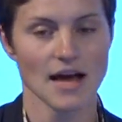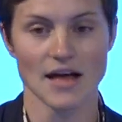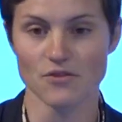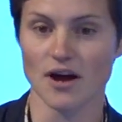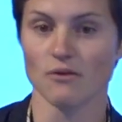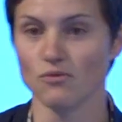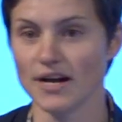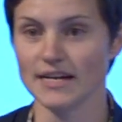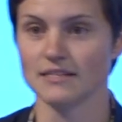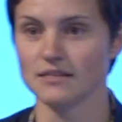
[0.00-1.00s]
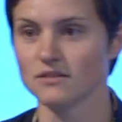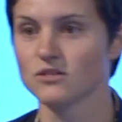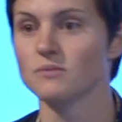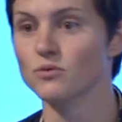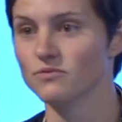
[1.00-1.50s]
and they're not ready to,
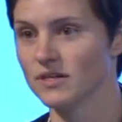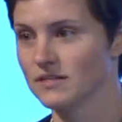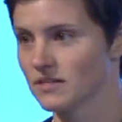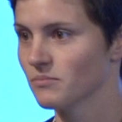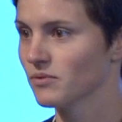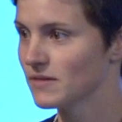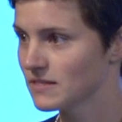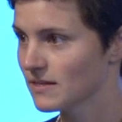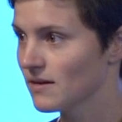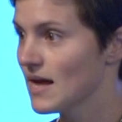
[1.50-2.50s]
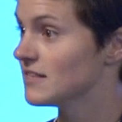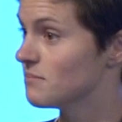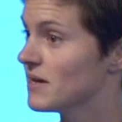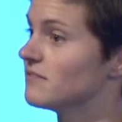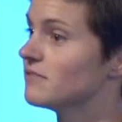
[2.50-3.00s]
to move in and to implement it and to
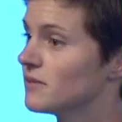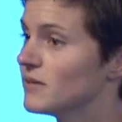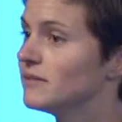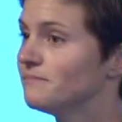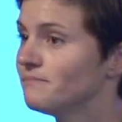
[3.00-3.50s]
benefit from it.